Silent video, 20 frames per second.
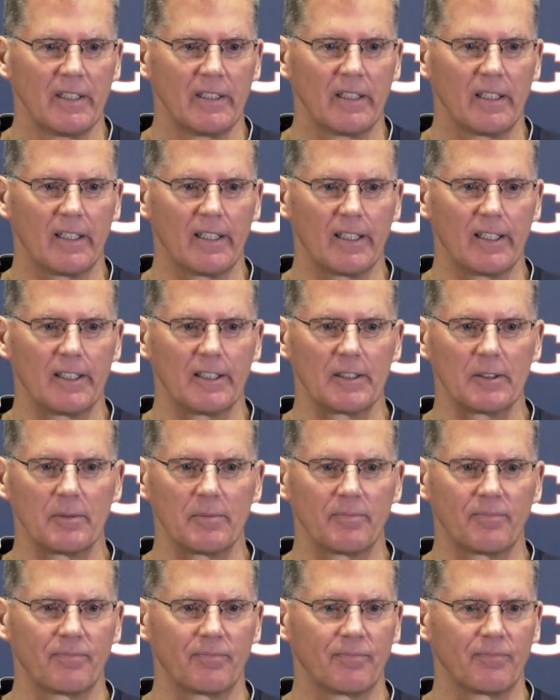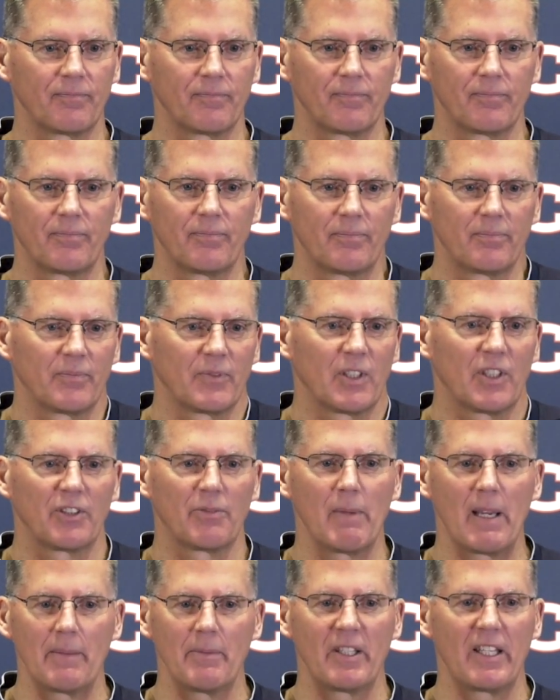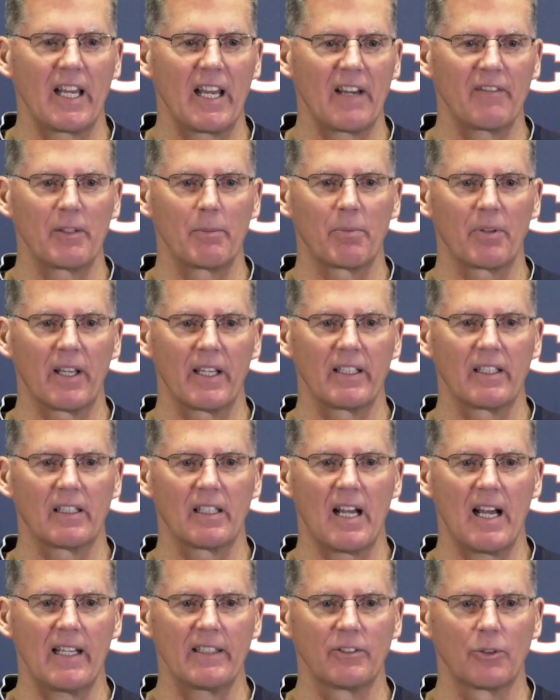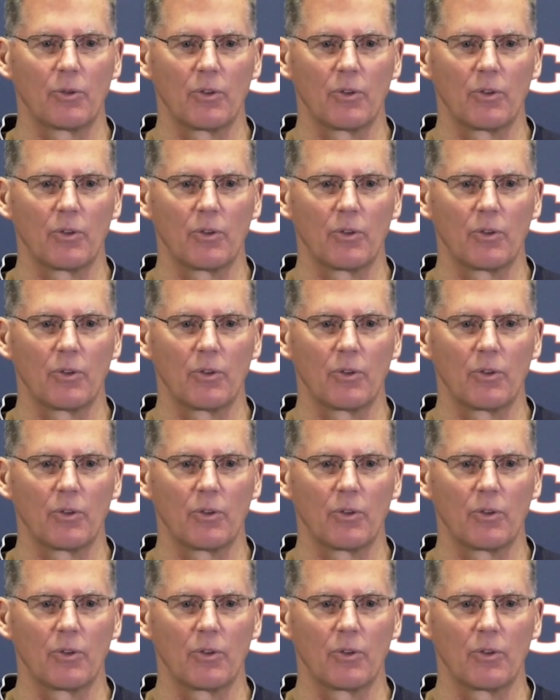because maybe they haven't played a lot,